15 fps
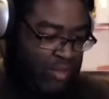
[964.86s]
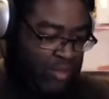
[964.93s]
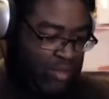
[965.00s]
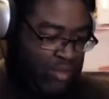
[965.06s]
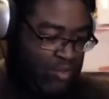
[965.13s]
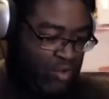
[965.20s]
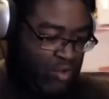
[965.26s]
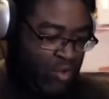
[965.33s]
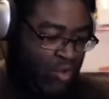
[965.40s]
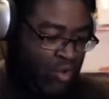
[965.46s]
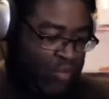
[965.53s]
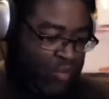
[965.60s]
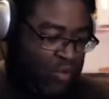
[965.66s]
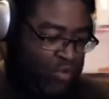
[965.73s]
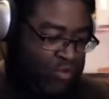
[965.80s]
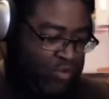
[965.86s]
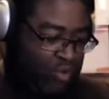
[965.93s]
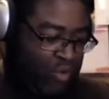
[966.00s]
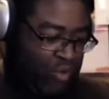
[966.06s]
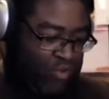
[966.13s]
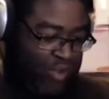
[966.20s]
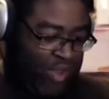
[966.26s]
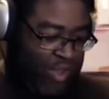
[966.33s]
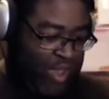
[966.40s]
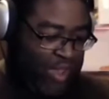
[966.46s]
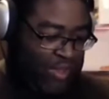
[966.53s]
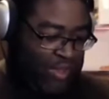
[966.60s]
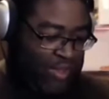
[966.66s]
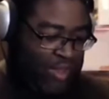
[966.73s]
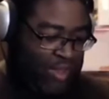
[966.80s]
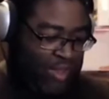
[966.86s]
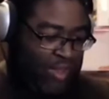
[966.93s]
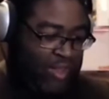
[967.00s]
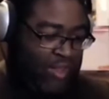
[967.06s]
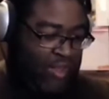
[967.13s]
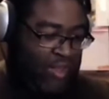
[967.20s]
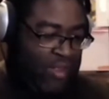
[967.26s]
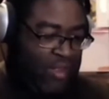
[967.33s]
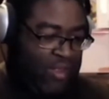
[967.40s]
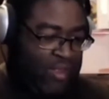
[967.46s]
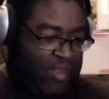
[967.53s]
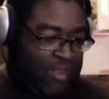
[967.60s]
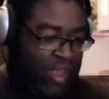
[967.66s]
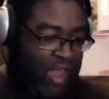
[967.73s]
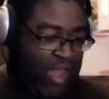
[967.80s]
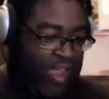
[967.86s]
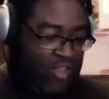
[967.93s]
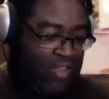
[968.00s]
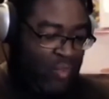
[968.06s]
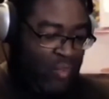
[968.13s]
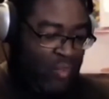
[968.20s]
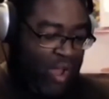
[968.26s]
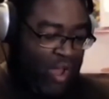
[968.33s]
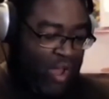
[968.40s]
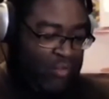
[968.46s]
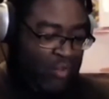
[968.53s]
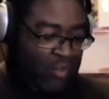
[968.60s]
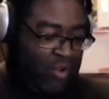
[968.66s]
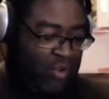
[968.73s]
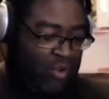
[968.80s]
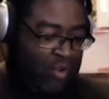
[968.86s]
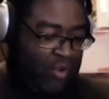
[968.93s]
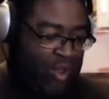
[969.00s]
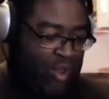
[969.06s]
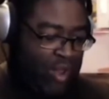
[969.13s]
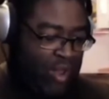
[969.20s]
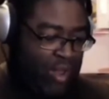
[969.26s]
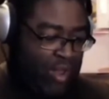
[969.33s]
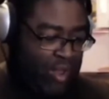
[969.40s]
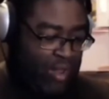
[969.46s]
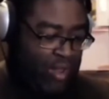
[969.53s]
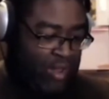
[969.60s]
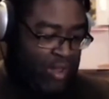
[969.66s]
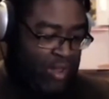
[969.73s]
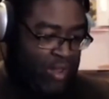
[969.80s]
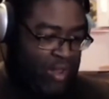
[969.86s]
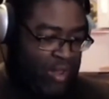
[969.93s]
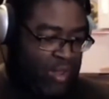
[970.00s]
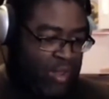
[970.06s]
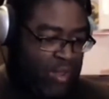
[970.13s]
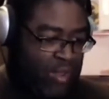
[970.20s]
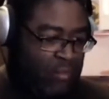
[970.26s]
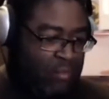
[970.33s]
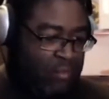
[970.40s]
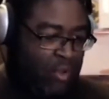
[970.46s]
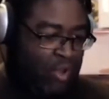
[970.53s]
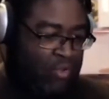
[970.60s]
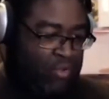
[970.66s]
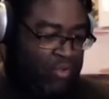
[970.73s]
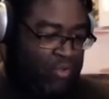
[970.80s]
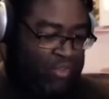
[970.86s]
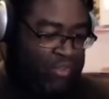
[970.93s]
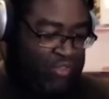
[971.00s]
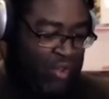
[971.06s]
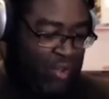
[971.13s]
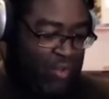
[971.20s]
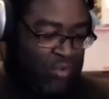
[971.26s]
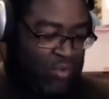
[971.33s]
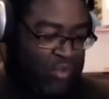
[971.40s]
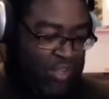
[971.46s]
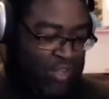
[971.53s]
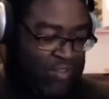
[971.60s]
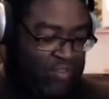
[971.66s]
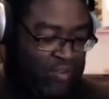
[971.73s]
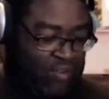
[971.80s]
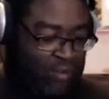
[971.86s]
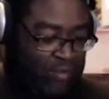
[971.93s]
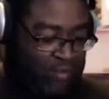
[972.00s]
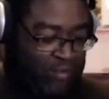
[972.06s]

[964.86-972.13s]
Circle Ouroboros. Of course, you had Kaya the Wildborn, Baldur the Stone Cleaver.